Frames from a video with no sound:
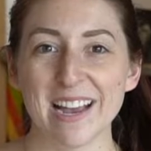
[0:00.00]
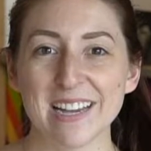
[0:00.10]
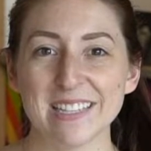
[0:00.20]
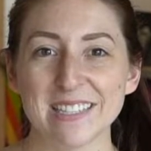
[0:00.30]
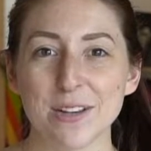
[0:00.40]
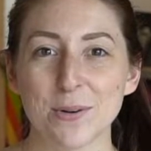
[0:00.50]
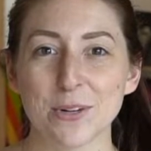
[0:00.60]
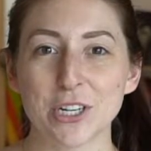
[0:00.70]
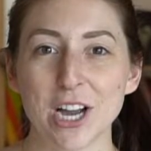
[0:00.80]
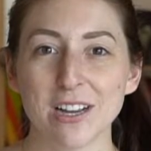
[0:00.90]
guys, so
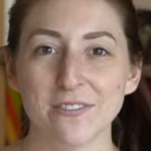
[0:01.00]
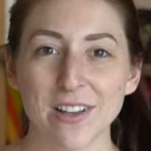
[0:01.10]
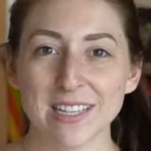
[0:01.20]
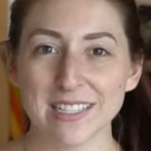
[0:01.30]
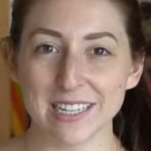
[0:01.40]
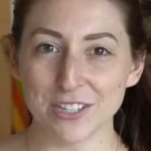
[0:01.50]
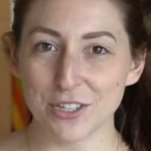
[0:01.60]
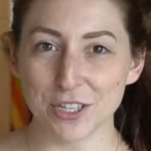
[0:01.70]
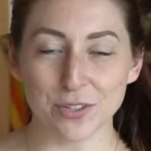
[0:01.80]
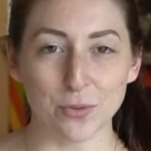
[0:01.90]
Chalkfest is
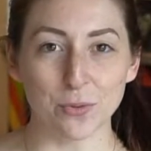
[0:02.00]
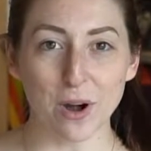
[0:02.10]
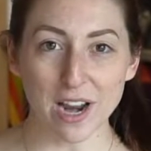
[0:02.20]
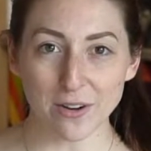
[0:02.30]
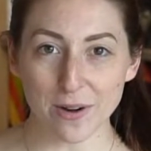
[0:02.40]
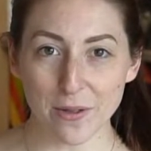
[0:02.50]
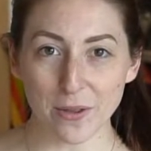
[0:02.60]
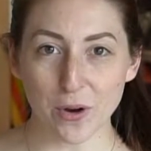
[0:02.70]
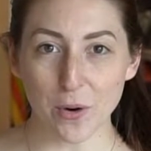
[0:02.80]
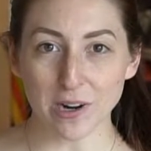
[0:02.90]
just right around
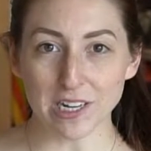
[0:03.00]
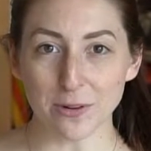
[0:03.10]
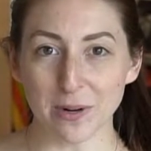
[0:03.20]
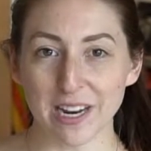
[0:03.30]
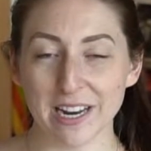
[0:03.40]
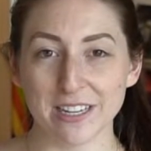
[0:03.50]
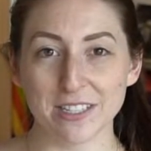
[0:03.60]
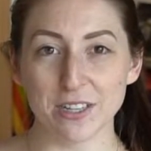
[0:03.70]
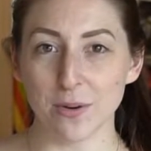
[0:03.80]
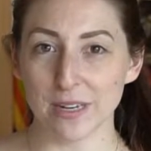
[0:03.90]
the corner. We're getting
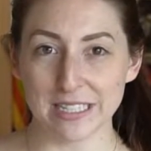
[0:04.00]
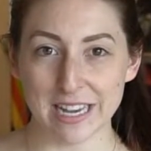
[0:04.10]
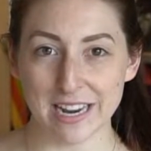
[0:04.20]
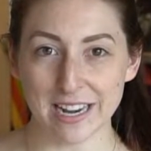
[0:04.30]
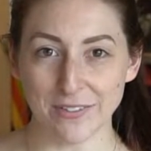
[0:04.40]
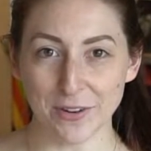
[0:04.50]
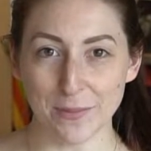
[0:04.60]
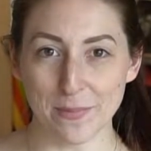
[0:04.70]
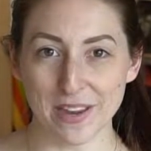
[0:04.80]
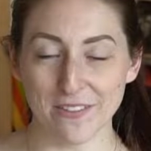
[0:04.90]
so excited for the
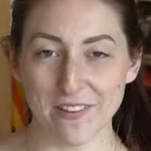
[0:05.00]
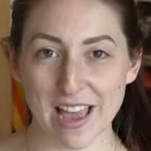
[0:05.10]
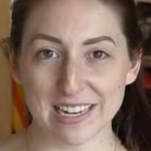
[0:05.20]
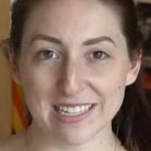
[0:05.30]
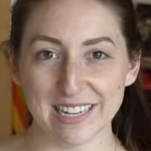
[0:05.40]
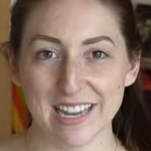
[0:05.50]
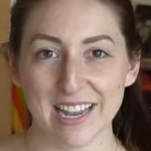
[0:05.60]
big event.